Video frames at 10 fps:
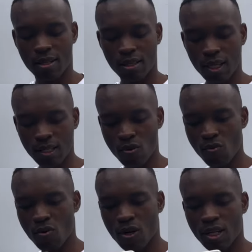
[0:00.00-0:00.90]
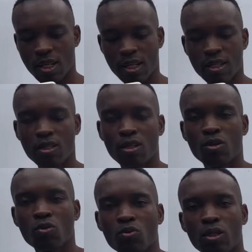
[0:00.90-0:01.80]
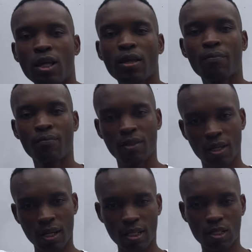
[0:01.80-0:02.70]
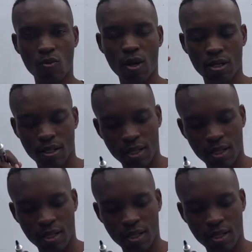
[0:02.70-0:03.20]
30, we're going to take it to the next one.